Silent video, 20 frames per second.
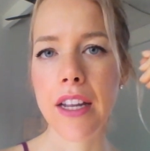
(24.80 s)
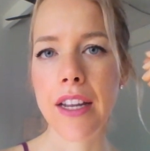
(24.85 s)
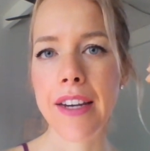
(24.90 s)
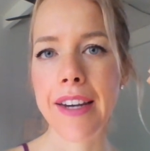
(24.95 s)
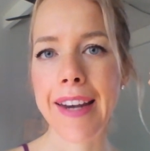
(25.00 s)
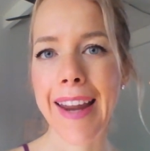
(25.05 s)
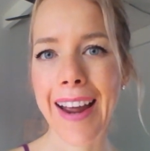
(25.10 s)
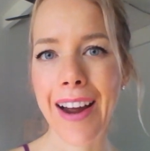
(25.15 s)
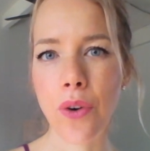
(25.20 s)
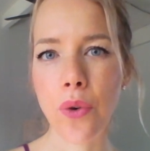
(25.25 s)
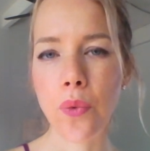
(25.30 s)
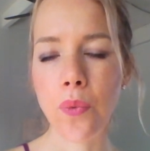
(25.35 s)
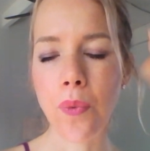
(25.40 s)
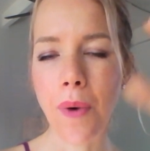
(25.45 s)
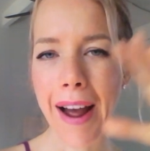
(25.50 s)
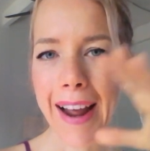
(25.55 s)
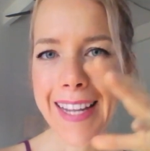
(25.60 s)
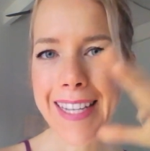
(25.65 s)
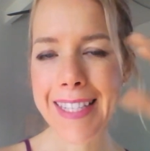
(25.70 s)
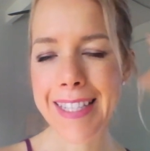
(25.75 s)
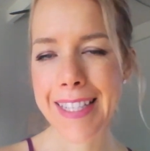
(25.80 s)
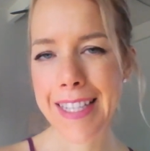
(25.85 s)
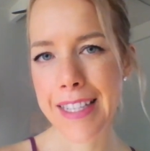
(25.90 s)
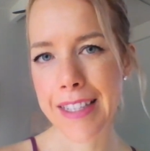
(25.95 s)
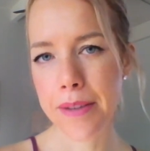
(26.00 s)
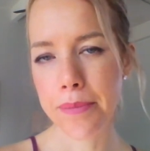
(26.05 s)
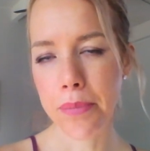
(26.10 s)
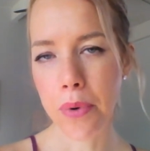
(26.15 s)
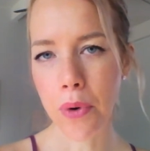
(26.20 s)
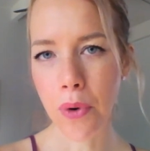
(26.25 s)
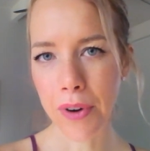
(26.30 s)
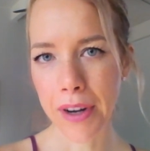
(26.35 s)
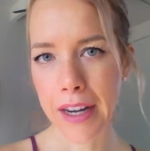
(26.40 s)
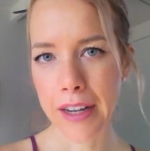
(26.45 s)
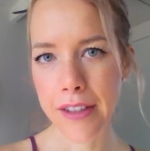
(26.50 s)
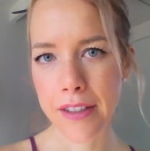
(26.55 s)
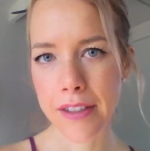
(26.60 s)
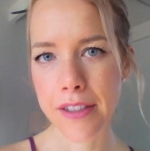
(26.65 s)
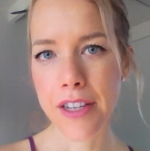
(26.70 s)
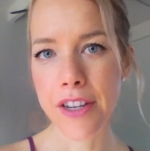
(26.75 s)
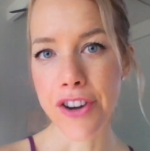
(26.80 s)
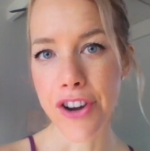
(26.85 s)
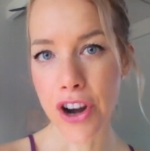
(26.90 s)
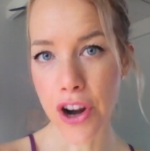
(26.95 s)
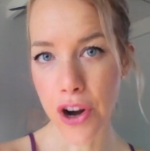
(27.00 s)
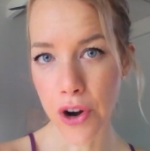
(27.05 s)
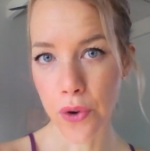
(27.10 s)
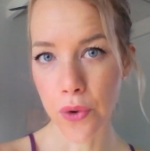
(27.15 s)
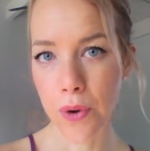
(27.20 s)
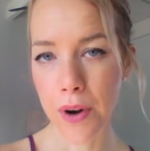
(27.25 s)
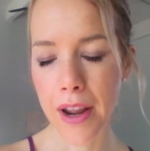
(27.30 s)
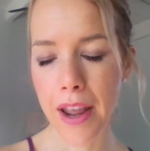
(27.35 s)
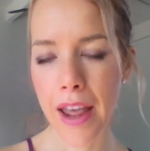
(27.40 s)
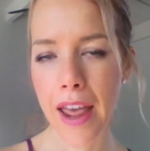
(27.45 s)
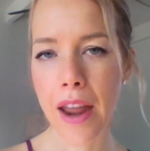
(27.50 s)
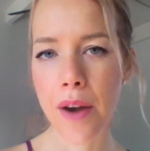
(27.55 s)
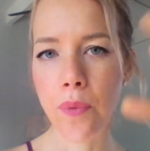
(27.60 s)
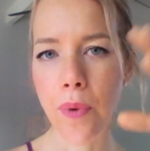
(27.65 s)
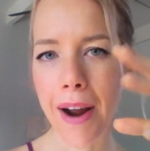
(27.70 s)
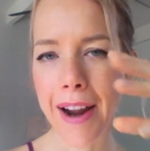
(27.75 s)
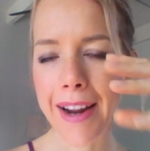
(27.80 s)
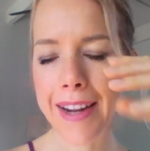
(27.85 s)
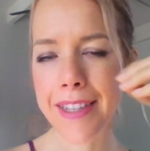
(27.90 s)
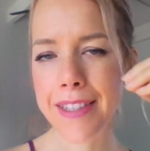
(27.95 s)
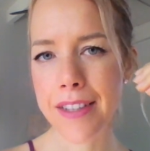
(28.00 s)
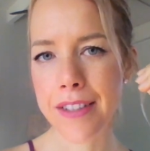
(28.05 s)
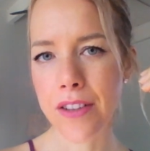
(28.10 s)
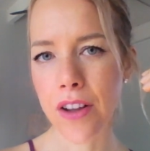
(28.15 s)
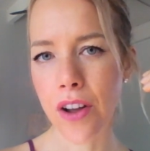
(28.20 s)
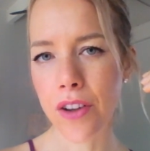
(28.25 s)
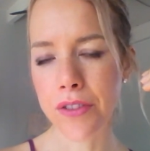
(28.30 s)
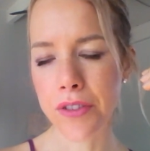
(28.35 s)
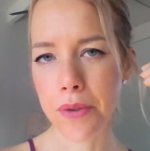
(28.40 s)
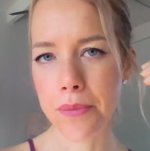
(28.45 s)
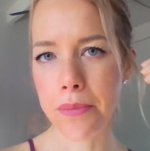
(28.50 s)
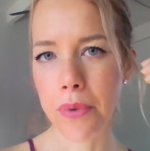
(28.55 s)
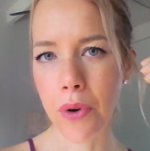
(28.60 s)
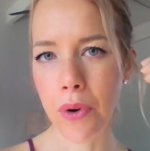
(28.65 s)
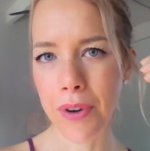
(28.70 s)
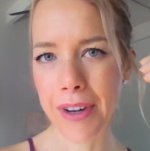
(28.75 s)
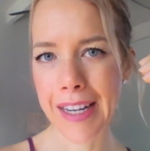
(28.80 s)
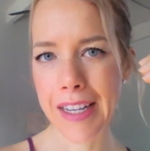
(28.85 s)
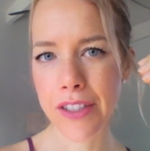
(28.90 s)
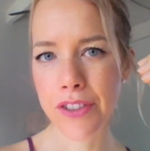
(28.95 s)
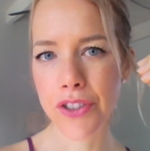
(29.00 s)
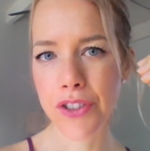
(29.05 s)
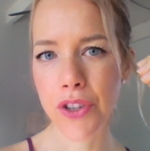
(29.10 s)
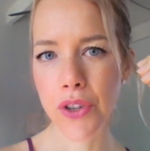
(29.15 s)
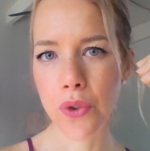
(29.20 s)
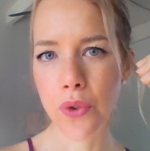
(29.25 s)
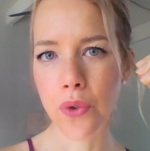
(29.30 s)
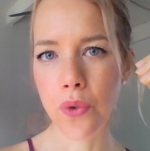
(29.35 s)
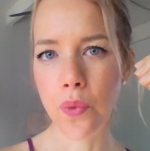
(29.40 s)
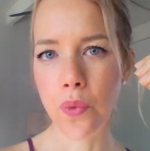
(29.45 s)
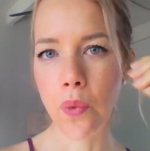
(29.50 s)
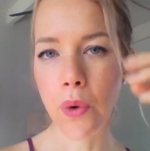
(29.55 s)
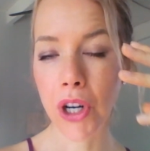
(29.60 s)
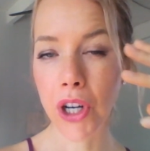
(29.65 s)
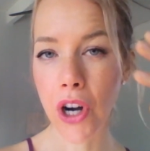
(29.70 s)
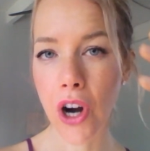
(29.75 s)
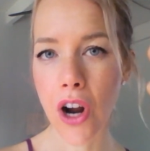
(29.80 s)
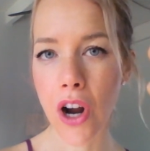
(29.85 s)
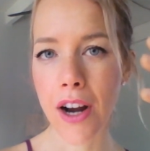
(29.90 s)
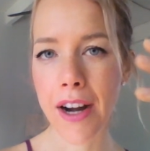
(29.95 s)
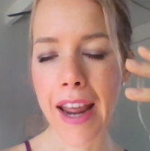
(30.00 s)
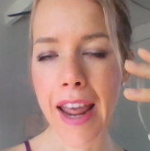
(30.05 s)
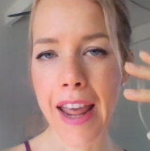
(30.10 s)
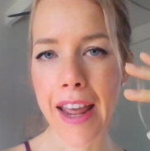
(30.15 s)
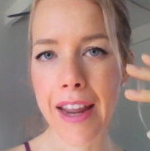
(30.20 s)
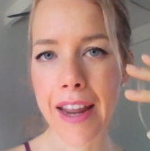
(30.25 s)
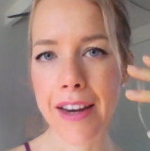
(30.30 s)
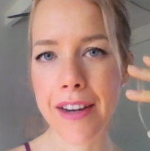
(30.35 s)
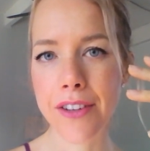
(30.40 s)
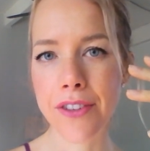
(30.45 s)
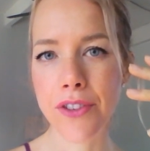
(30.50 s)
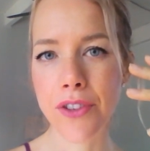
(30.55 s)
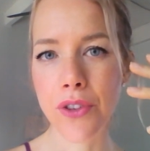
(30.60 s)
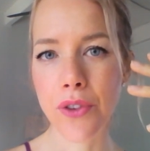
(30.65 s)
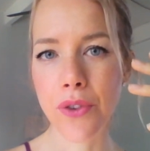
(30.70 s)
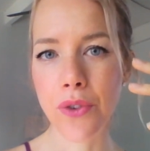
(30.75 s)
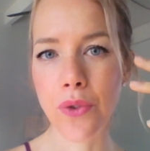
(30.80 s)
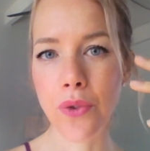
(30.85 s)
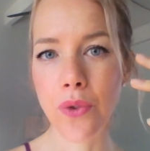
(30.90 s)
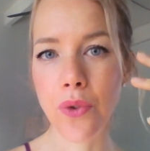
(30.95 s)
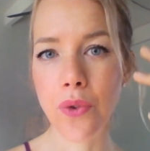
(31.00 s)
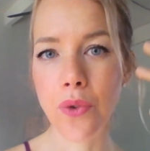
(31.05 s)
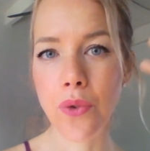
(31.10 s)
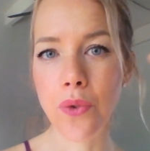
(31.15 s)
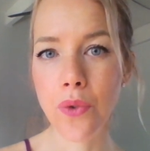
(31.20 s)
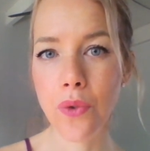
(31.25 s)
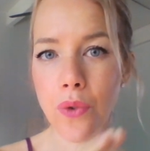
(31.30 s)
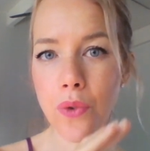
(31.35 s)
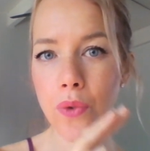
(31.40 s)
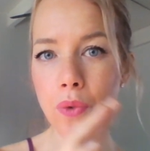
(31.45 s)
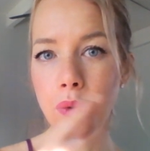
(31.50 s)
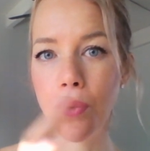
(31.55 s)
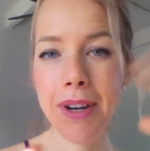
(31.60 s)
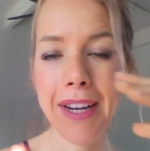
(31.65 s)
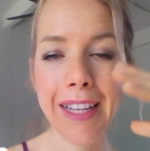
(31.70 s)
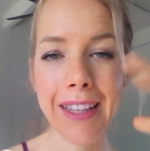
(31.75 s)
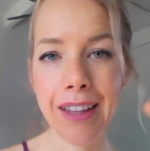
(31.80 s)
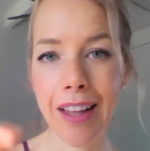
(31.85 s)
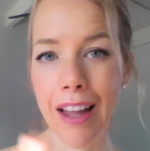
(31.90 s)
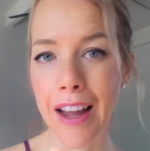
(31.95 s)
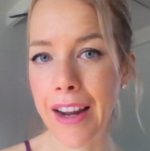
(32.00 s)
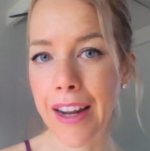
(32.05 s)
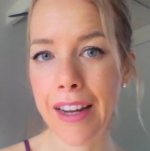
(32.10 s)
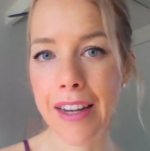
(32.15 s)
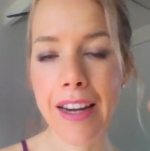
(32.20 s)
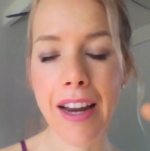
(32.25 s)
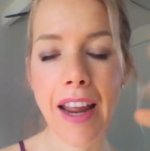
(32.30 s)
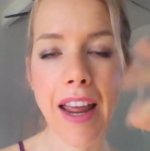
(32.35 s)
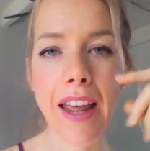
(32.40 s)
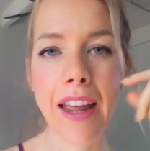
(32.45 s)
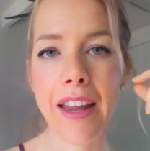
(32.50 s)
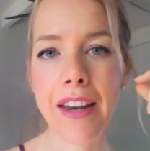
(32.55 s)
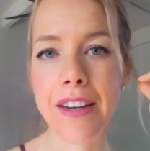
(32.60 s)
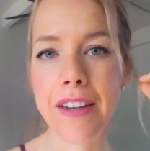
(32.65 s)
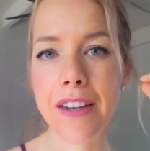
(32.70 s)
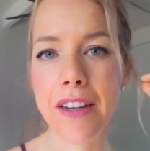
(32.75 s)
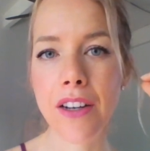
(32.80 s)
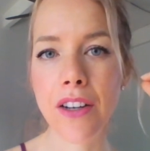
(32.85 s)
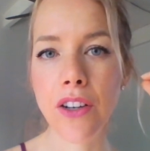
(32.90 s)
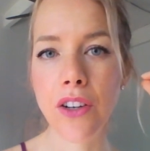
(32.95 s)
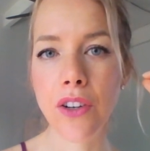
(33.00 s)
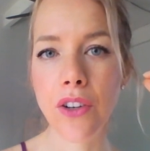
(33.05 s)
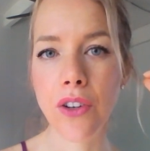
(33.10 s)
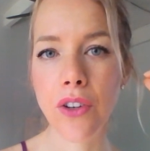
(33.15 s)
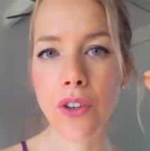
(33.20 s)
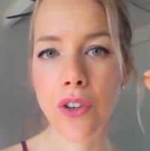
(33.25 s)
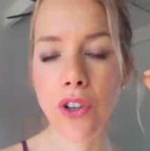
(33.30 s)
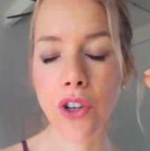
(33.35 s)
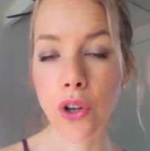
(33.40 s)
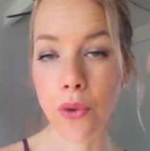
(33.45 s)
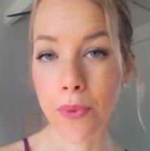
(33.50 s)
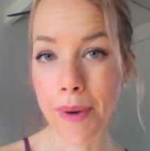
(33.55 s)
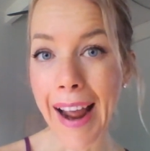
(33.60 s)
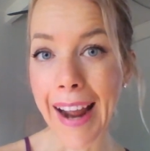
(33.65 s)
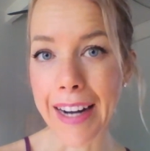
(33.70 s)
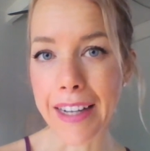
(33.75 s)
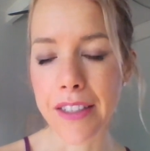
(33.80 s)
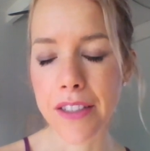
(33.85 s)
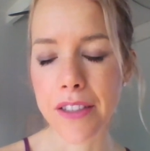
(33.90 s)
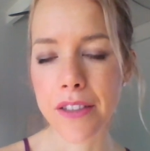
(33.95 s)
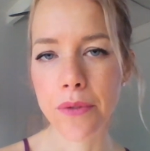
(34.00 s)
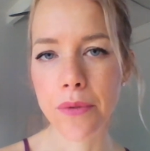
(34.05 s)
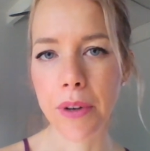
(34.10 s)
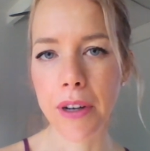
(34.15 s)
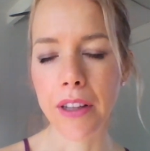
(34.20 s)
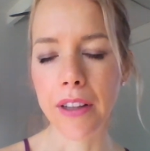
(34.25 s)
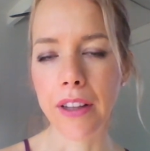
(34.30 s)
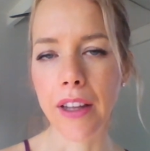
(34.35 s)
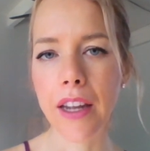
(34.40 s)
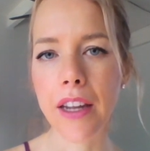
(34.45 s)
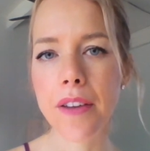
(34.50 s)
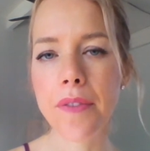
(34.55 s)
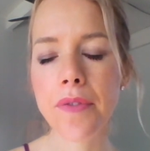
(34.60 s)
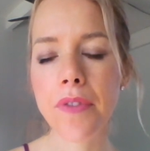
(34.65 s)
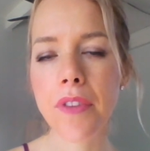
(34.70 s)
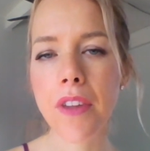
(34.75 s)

Now, why is this important to know? And why is this also important to work on and to realign and correct, really?